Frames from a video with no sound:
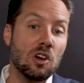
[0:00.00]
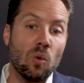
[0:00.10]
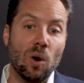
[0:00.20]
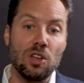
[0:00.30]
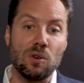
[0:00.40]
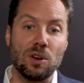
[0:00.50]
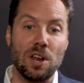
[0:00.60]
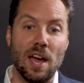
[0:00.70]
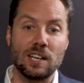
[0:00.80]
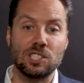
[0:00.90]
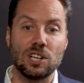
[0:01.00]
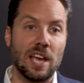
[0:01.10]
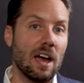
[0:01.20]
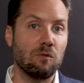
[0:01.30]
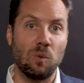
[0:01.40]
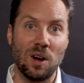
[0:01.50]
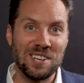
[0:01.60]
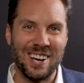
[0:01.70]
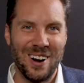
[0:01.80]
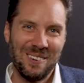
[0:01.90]
where you can actually have one
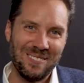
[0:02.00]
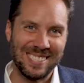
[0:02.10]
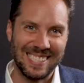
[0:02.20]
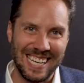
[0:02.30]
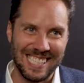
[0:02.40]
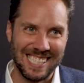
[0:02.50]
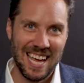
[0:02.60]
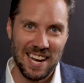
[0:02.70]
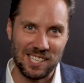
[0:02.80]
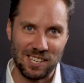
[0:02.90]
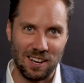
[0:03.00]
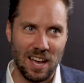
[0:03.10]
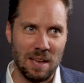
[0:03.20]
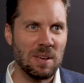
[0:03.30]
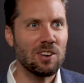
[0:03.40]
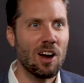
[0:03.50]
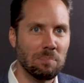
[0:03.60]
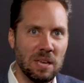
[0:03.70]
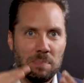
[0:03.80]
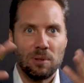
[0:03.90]
conversation at a time and not
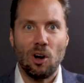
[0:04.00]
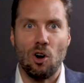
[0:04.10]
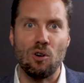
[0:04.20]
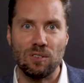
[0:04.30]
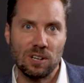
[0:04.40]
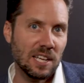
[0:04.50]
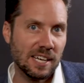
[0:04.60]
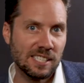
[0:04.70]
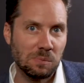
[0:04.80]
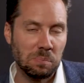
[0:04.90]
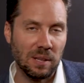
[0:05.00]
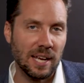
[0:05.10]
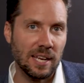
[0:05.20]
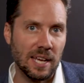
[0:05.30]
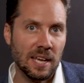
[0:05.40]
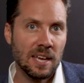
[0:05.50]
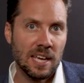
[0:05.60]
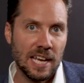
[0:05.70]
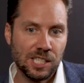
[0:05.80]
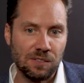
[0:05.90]
people overly explaining
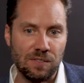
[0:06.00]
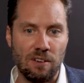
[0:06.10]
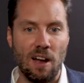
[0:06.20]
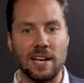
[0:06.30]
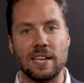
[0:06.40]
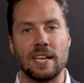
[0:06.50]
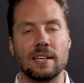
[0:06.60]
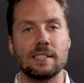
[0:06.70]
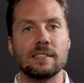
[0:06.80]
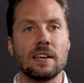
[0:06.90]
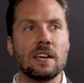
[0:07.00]
each of their ideas,